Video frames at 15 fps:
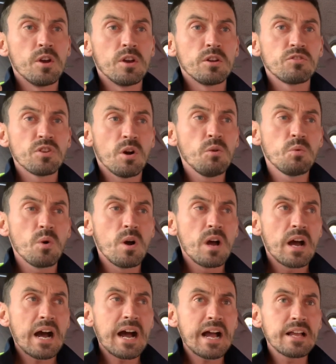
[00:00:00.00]
Joe,
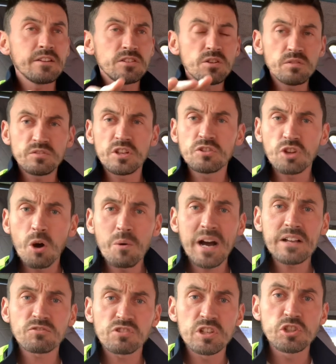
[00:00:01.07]
you, you don't
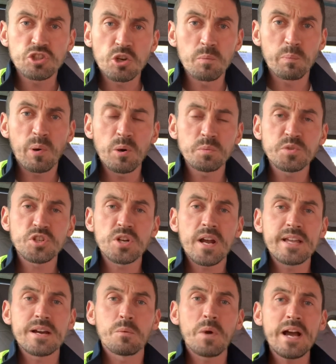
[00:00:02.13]
actually jump up
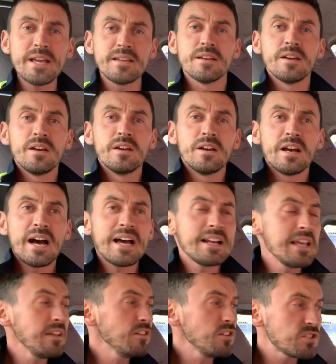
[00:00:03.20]
straight away and
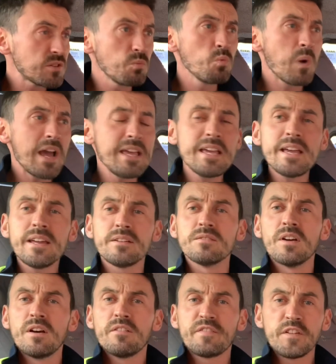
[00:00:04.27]
you're waiting
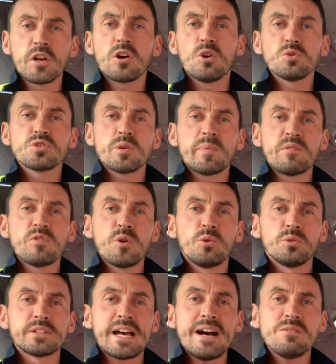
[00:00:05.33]
for the goal to be
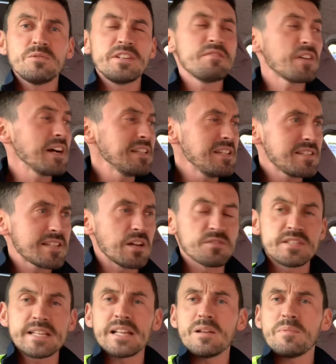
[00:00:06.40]
ruled out. You find yourself
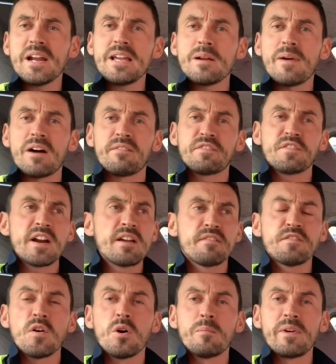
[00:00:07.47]
celebrating about three or
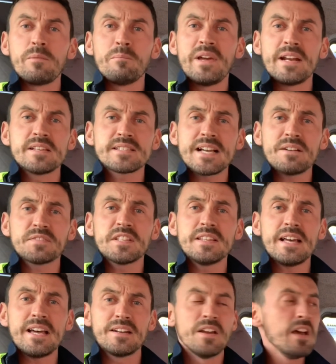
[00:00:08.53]
four minutes after
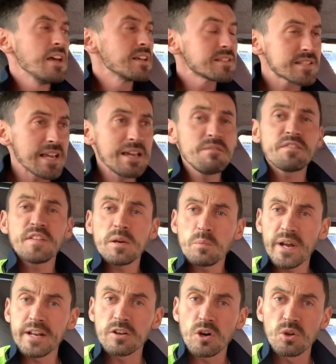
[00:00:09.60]
then. Same thing
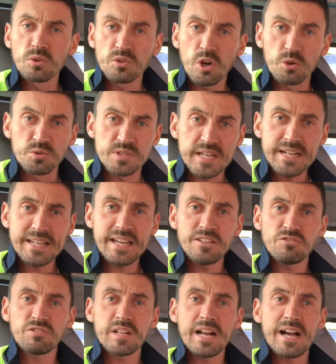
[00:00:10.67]
when a goal goes in
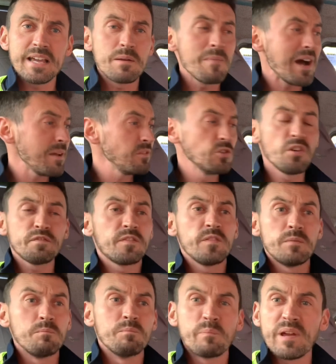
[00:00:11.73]
against United. It might
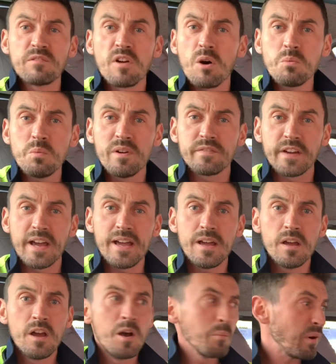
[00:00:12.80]
nothing be wrong with it,
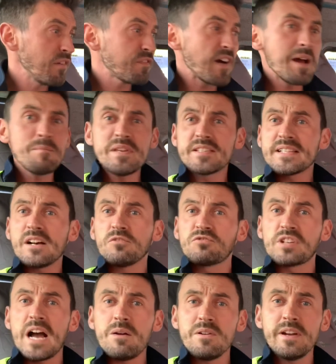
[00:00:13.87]
but I find myself
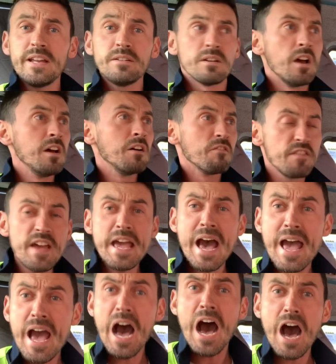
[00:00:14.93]
shouting,
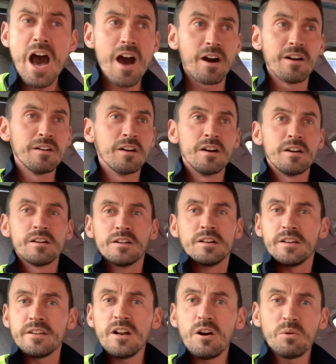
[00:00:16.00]
VAR!
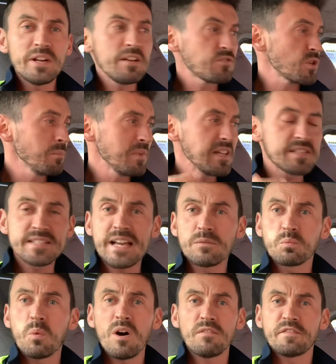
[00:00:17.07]
You know, and if somebody said,
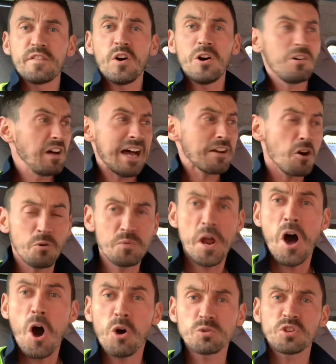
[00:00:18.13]
what for? I don't
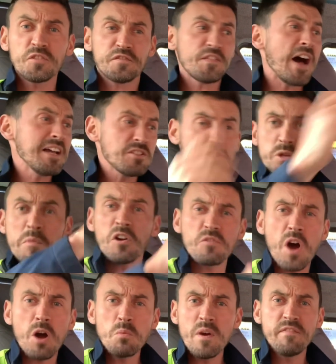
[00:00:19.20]
know, just find something
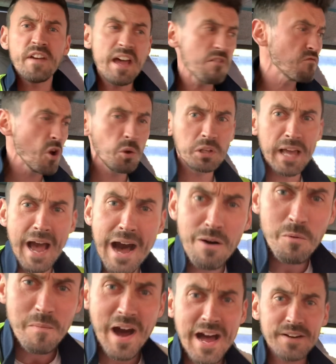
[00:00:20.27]
wrong with it and rule it out,
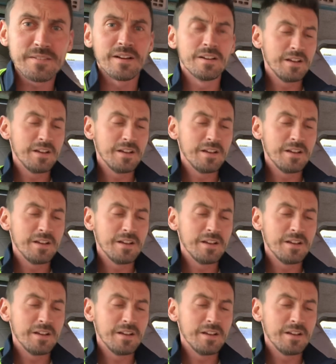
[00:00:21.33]
man.